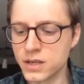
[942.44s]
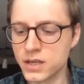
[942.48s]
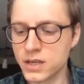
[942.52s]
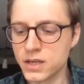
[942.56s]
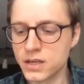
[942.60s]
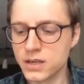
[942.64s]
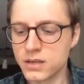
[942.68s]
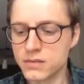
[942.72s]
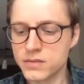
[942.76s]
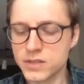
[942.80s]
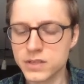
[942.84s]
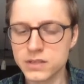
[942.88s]

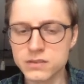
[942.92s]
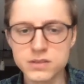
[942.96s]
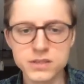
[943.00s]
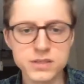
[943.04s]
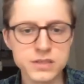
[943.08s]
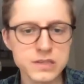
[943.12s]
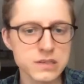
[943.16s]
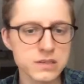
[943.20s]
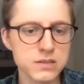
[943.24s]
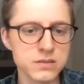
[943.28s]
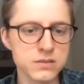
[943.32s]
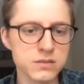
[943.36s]
I think
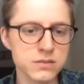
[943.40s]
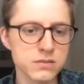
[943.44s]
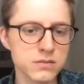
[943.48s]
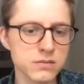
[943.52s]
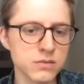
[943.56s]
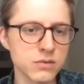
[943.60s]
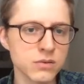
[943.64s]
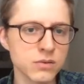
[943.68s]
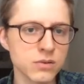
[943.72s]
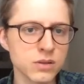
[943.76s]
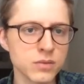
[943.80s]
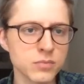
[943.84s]
this is
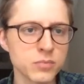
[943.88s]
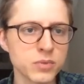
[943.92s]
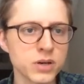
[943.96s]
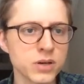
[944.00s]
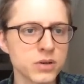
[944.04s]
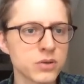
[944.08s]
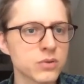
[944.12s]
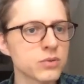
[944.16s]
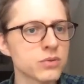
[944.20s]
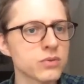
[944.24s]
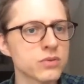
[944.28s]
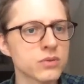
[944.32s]
all
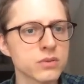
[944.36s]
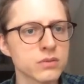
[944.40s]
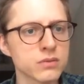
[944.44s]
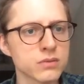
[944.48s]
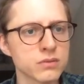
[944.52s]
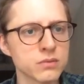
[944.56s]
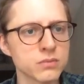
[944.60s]
about